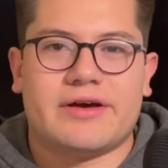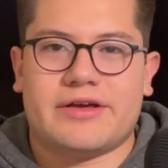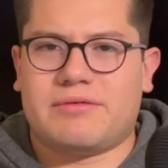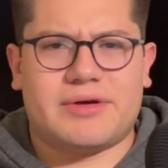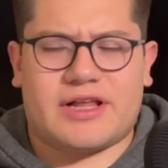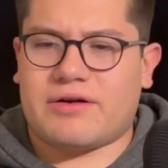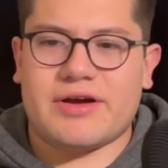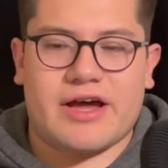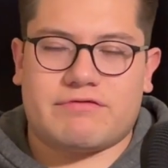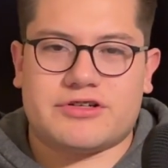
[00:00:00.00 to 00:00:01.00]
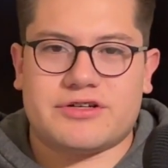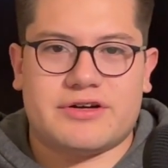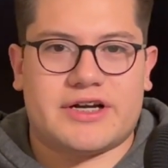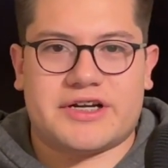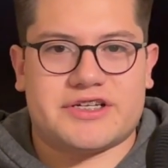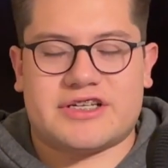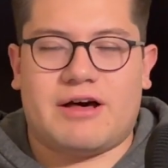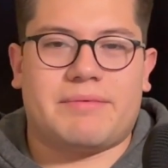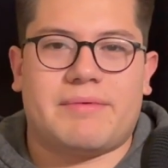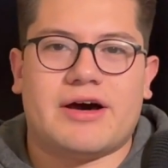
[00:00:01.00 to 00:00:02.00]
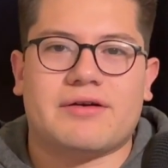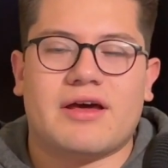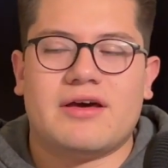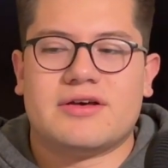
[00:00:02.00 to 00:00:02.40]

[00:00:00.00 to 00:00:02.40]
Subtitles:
You'll be like, oh yeah, for sure, and just help them out.